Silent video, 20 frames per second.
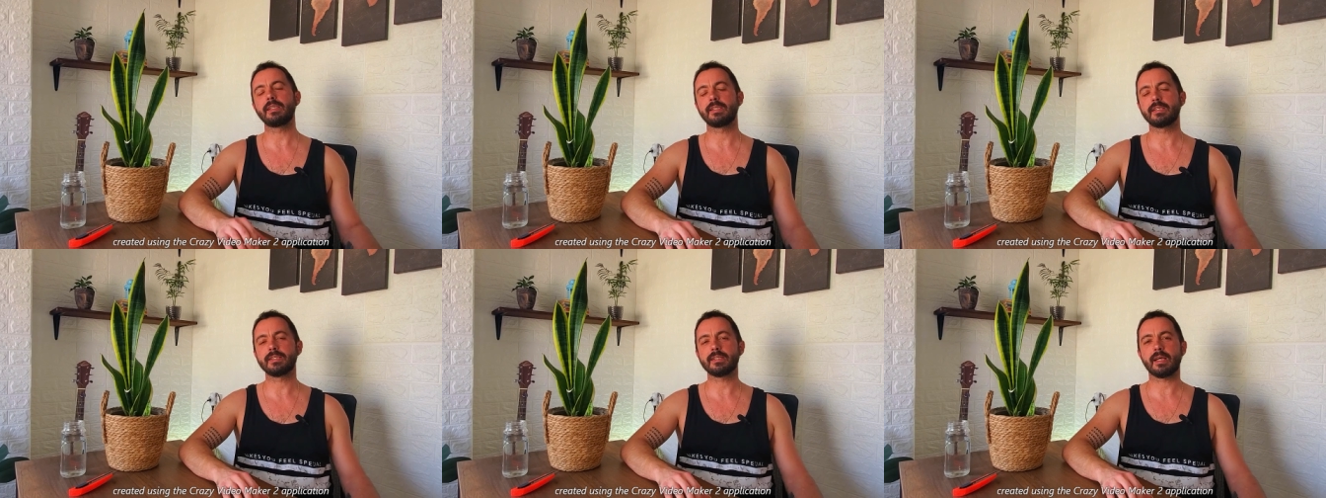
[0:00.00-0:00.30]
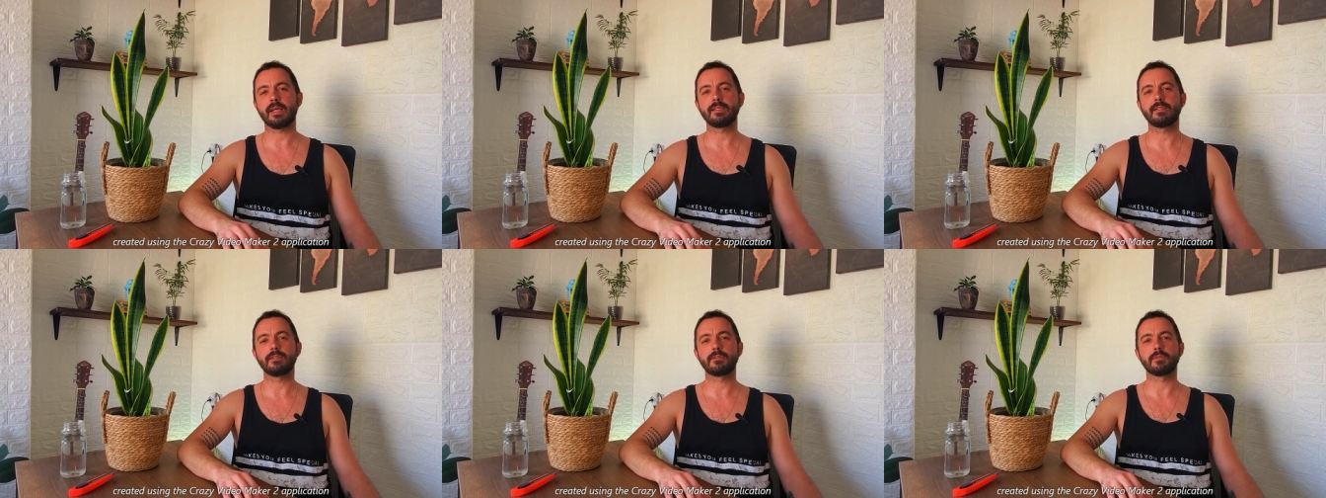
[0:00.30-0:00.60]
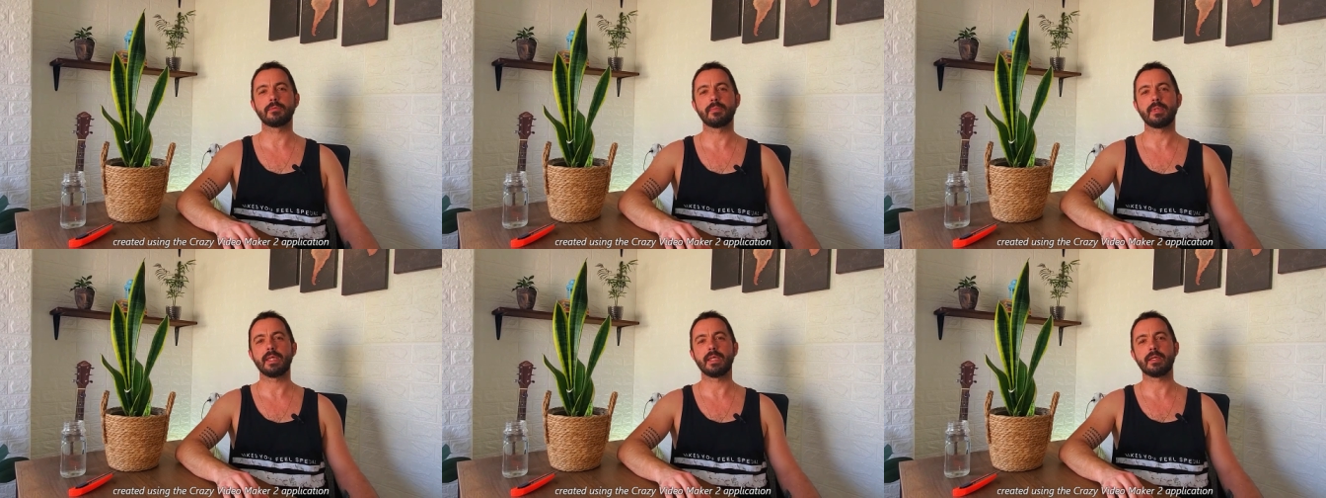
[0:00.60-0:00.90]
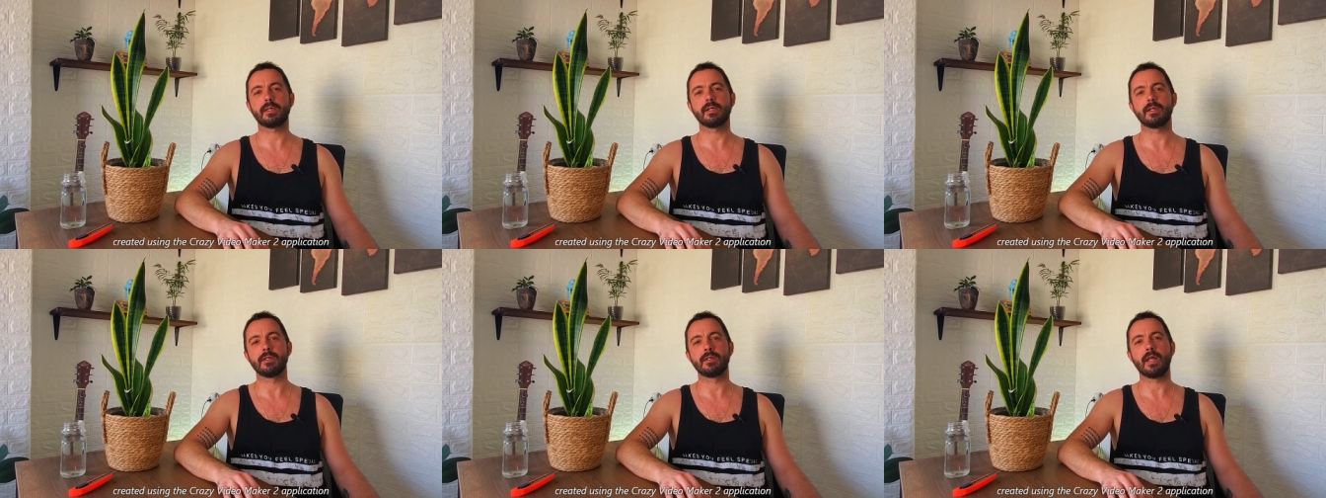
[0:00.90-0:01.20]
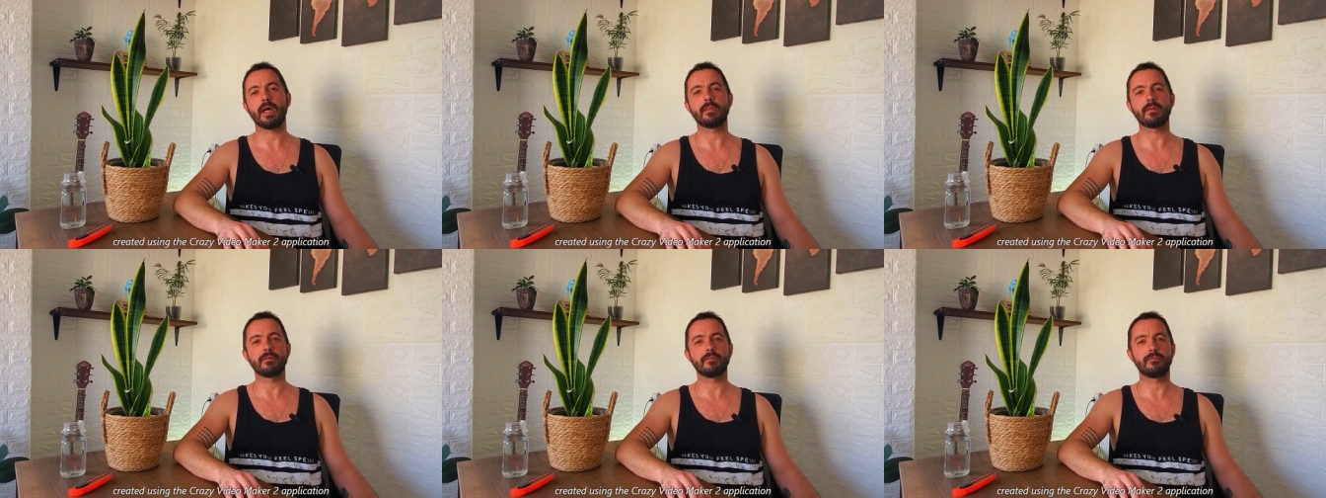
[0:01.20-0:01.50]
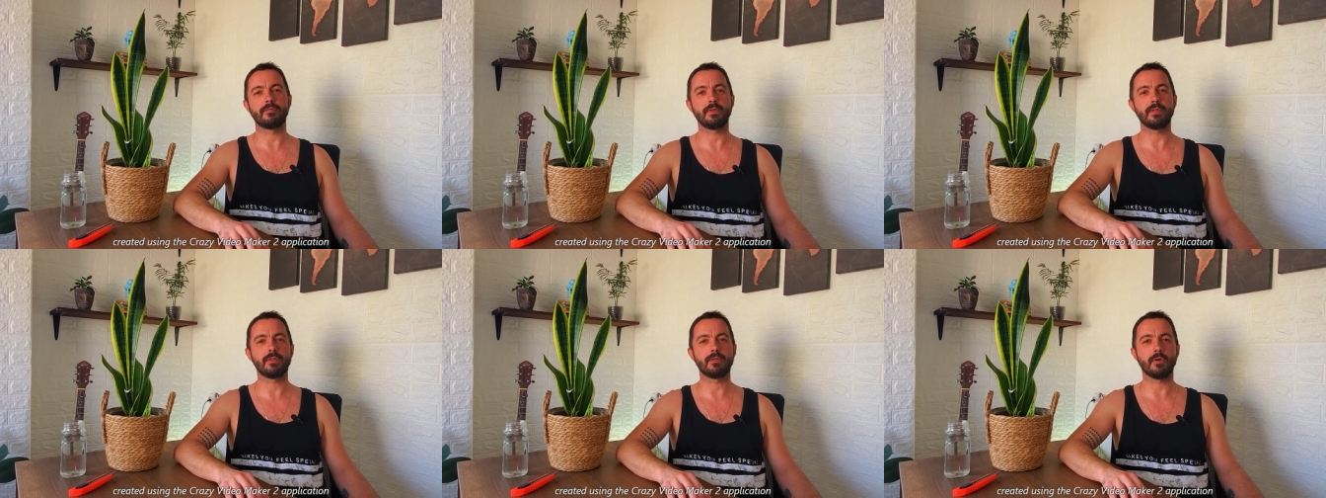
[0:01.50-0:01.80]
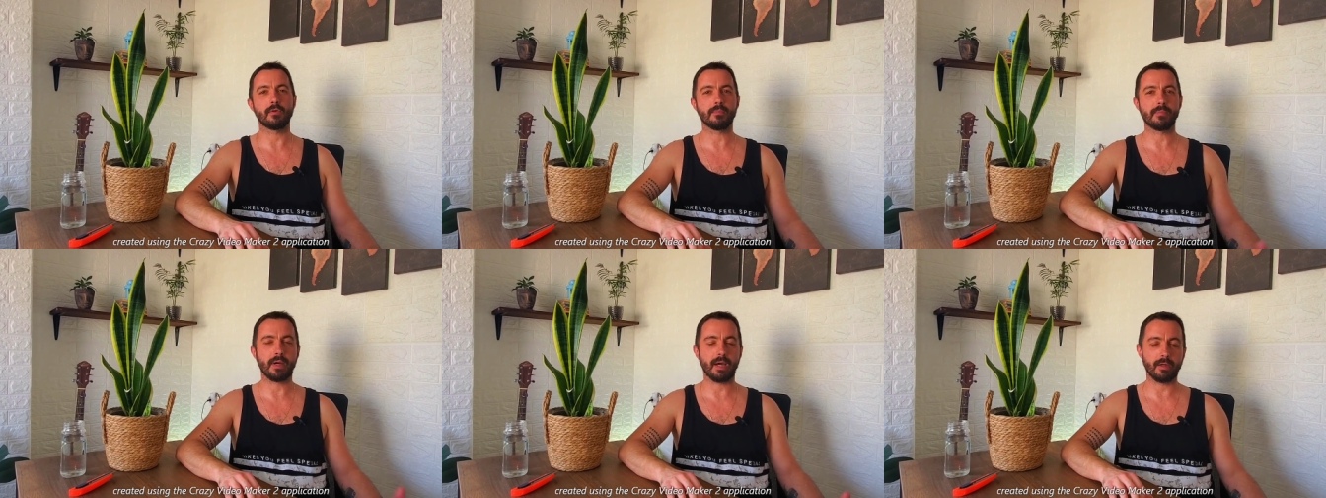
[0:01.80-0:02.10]
I decided to make another
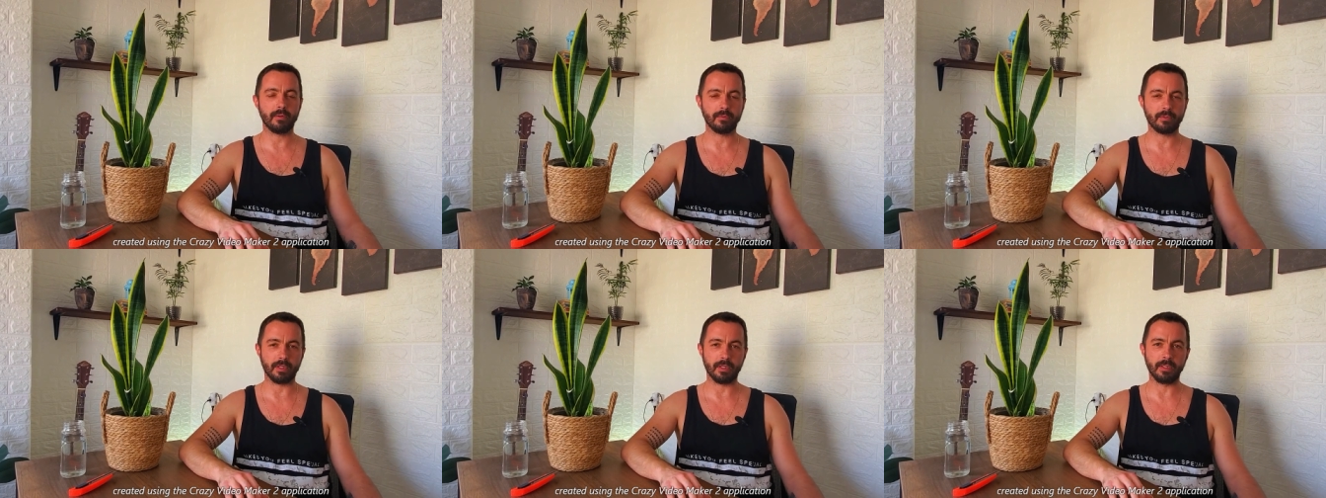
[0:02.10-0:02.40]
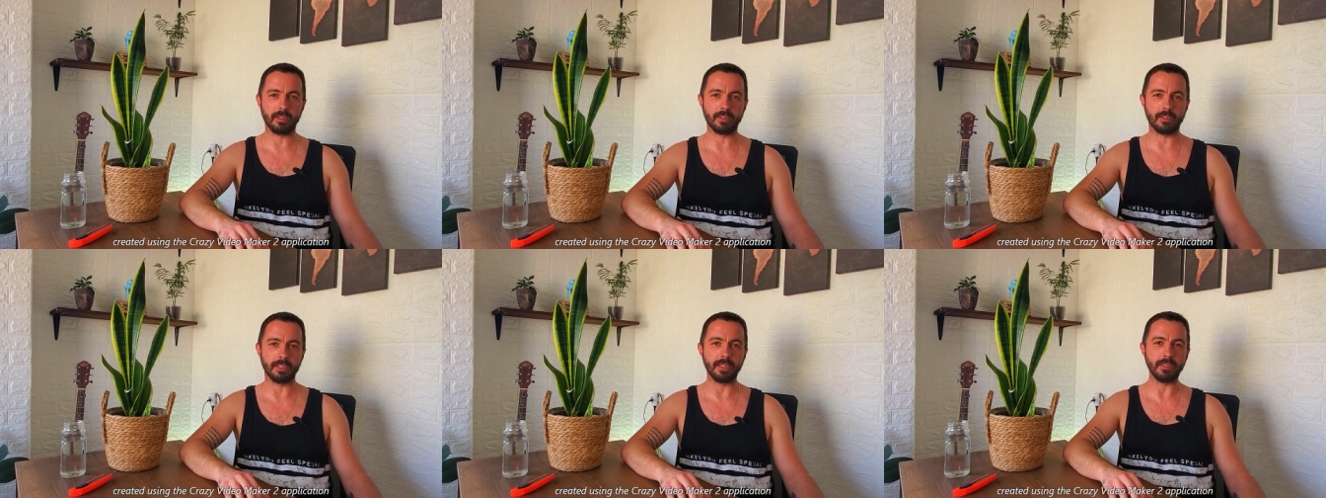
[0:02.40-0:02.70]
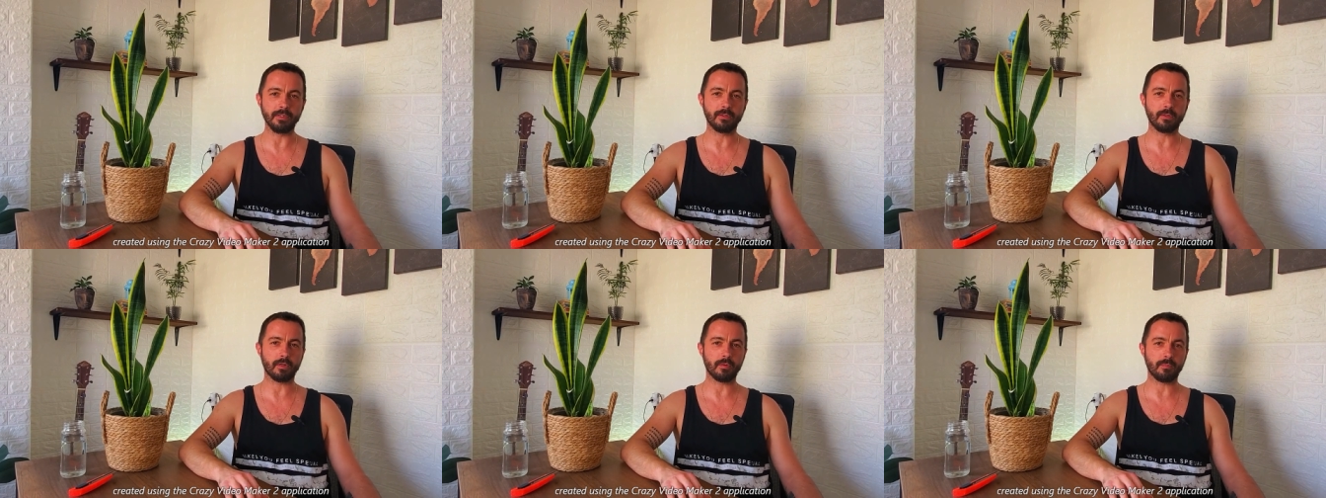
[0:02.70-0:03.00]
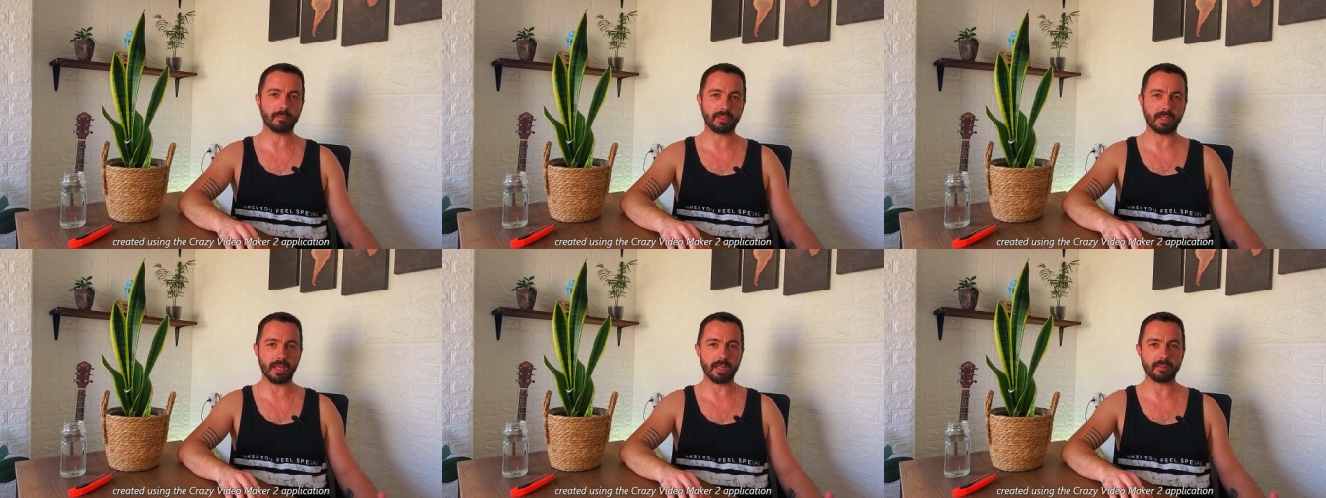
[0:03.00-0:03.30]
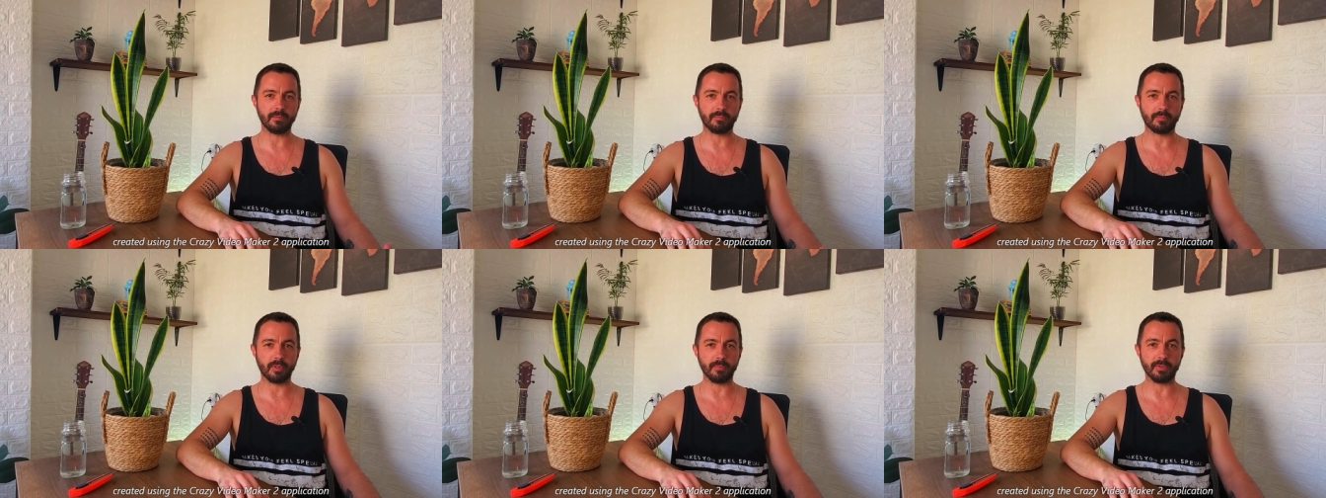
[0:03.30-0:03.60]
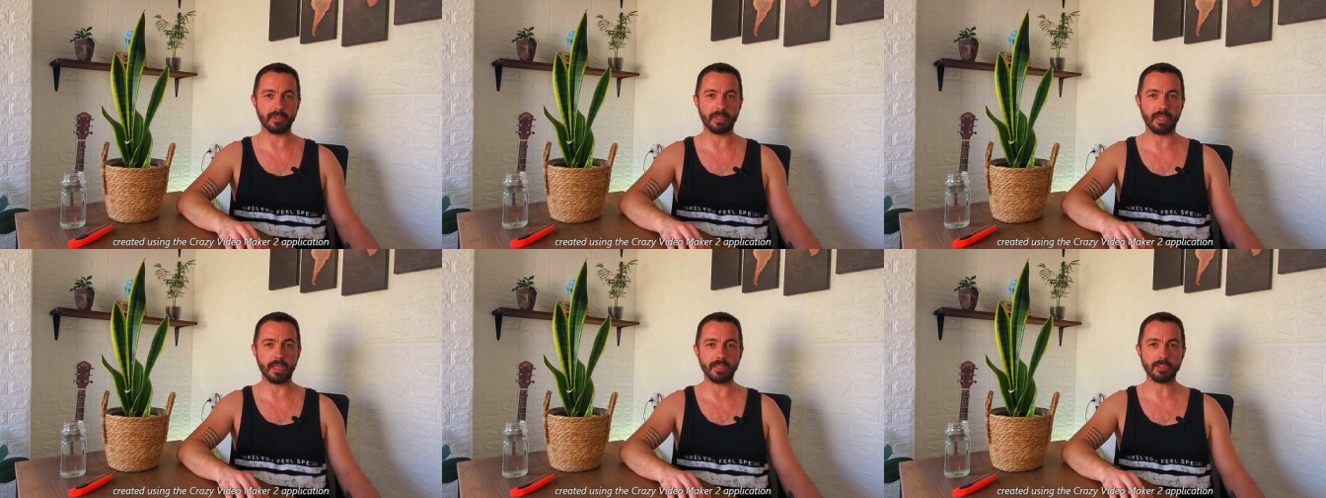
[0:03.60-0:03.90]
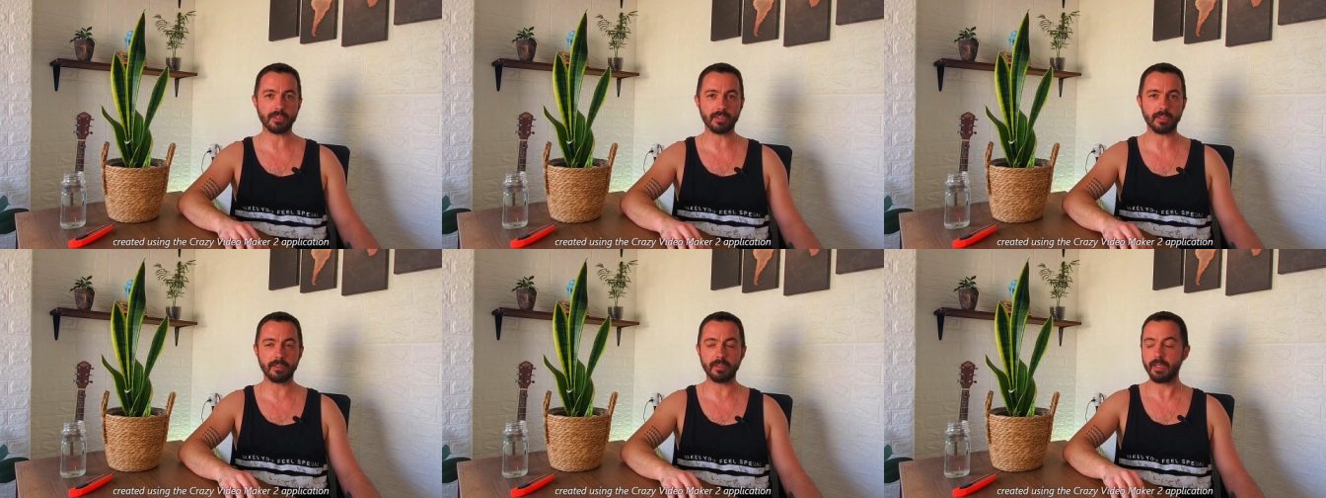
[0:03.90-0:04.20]
video about indoor plant
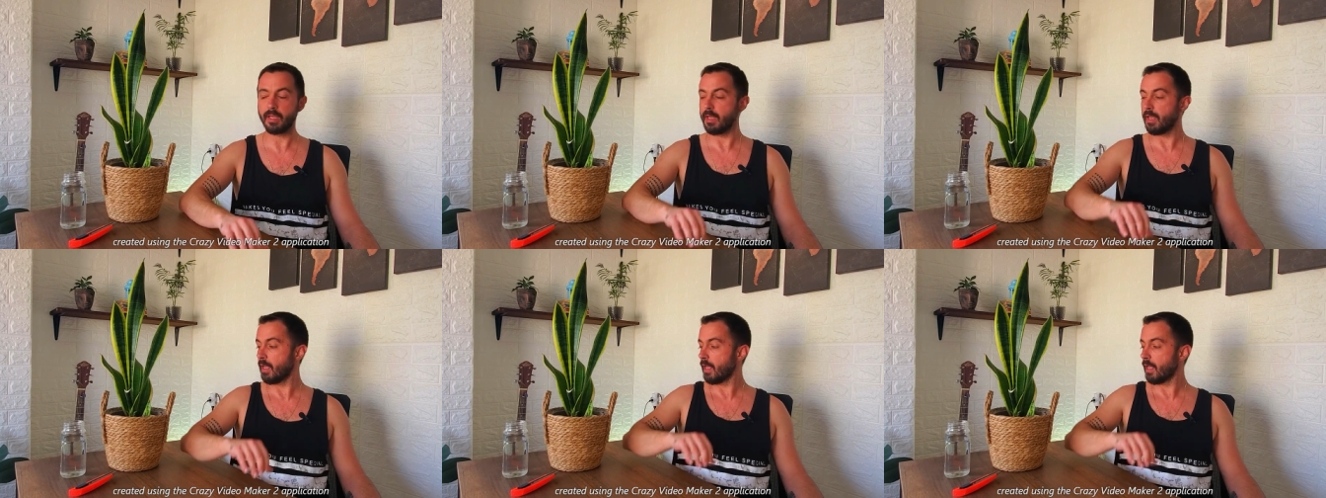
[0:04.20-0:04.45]
propagation,